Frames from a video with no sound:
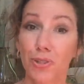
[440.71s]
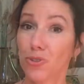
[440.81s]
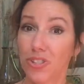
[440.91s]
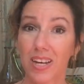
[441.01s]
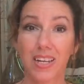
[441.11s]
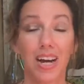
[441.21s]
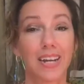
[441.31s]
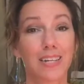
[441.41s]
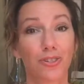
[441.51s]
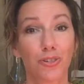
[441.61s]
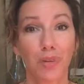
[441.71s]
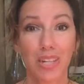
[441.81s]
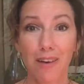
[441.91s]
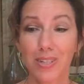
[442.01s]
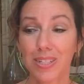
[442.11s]
You say, I can do
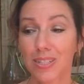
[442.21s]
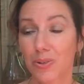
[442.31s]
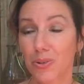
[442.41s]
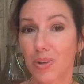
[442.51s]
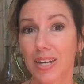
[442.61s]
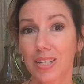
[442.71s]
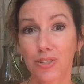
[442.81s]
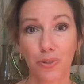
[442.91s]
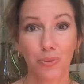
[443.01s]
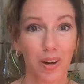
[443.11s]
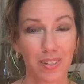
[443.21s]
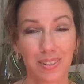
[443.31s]
11 or I can do 1.